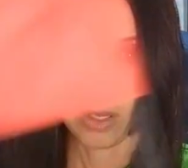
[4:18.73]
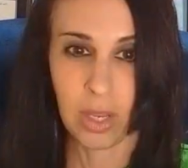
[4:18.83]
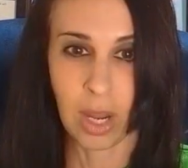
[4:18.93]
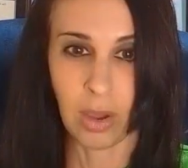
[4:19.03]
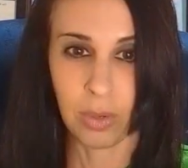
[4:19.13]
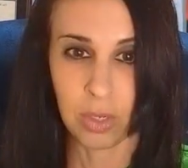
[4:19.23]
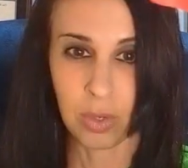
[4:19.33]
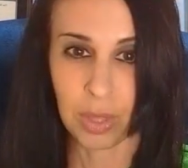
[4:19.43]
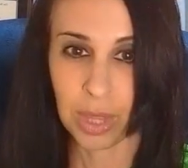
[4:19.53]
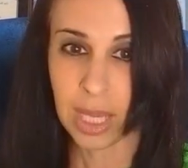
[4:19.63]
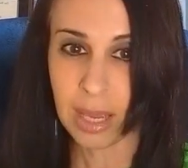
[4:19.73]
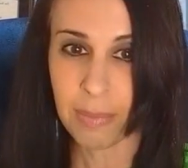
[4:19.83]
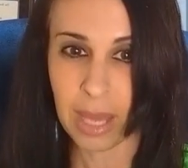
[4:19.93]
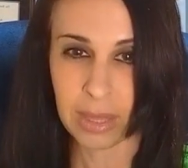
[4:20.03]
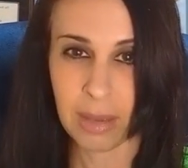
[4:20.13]
you know, and you could think
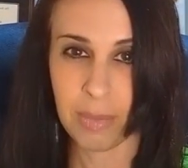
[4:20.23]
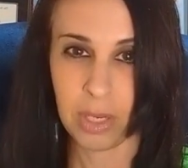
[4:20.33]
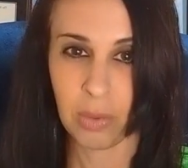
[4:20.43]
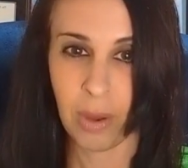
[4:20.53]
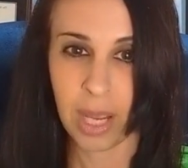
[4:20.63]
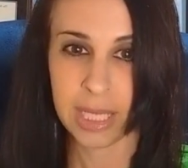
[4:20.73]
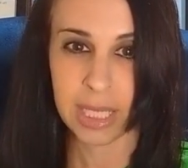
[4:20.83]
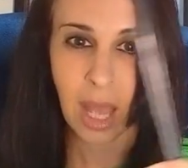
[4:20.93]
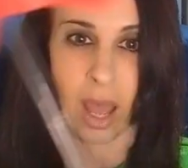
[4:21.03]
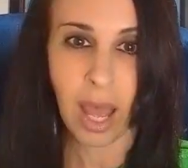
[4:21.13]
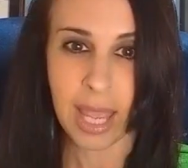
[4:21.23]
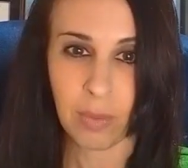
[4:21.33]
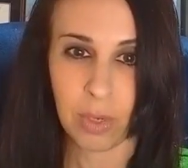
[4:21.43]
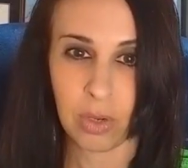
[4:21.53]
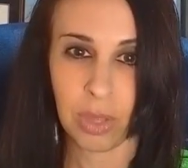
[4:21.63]
about them in your mind's eye
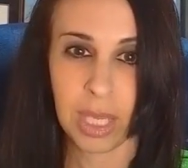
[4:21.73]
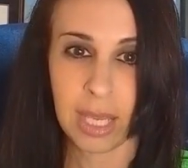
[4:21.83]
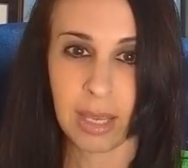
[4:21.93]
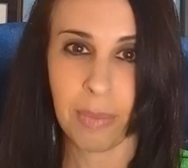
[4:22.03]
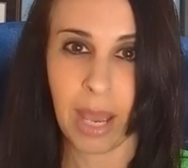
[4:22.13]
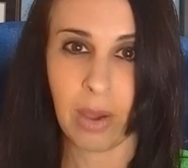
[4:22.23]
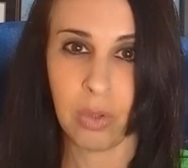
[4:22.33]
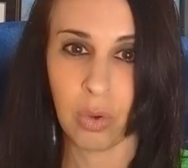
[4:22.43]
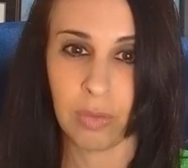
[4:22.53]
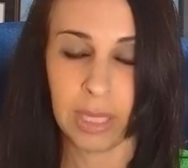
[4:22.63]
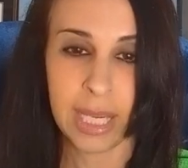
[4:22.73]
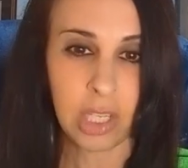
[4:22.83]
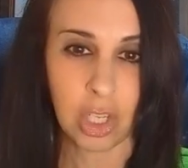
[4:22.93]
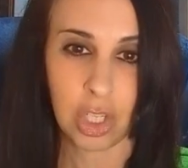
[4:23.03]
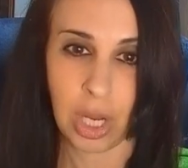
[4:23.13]
when you're thinking about your
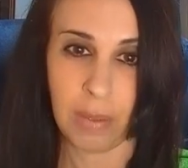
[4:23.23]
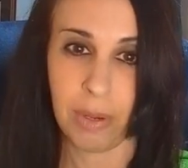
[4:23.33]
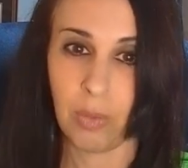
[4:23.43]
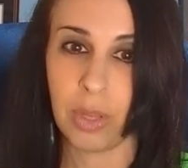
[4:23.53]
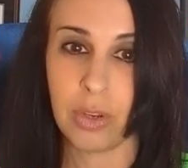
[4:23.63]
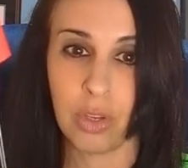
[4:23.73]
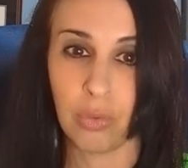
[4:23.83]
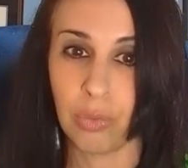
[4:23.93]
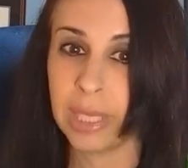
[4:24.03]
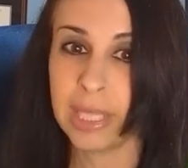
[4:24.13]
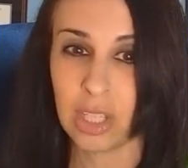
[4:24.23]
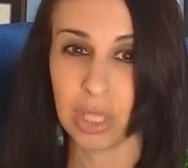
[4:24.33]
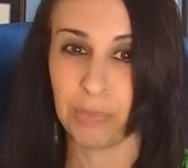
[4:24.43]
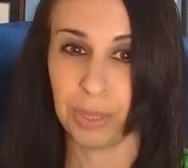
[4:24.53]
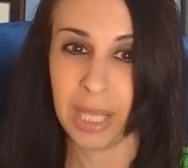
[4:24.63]
relationship and whether you're really
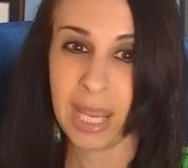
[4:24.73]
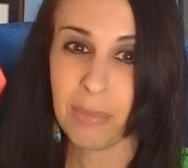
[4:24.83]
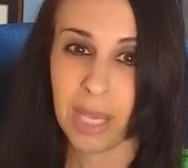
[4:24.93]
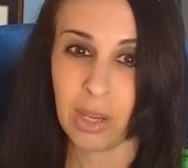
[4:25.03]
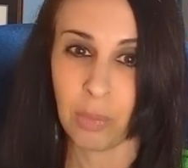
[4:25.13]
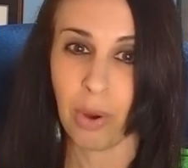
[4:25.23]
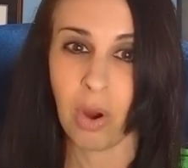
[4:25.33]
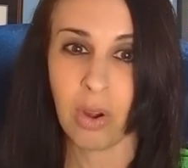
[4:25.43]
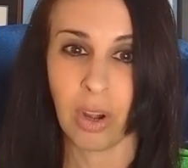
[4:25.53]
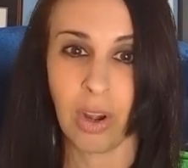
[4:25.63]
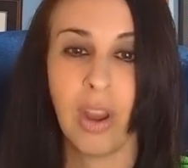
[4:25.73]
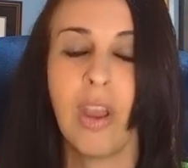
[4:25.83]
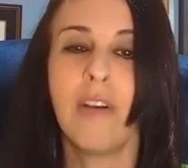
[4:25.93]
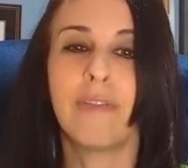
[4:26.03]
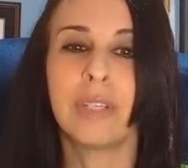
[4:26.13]
just blaming your partner
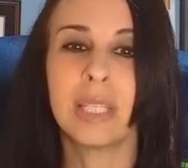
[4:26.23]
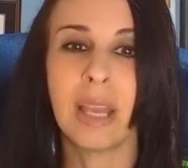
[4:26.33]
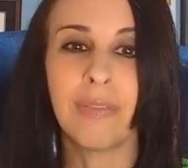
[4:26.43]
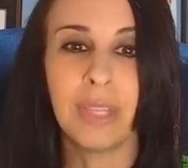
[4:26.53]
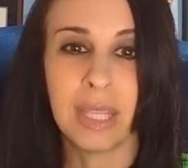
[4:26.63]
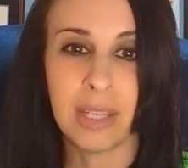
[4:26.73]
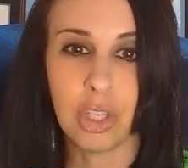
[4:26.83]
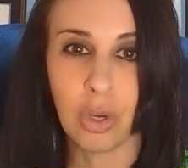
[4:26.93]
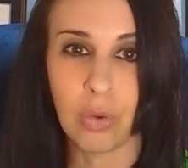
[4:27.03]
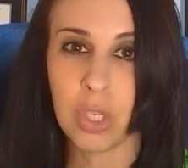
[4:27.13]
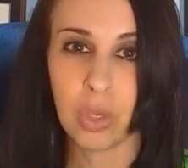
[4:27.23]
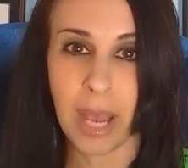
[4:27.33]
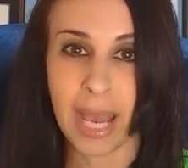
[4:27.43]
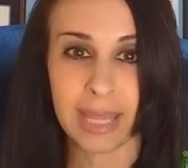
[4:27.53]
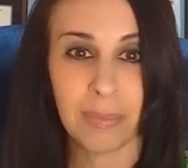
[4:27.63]
for stuff that they showed you
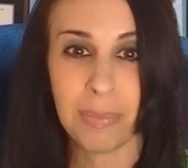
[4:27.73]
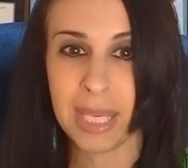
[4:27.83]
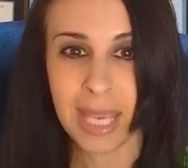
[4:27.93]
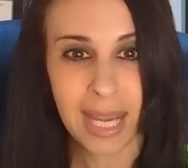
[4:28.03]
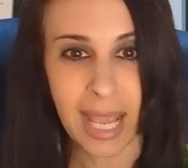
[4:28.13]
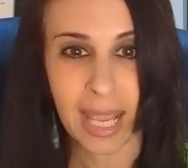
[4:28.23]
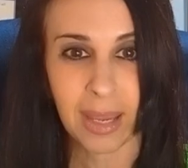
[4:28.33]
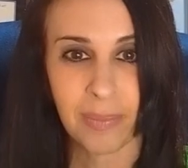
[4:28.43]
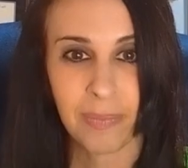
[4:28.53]
at the beginning.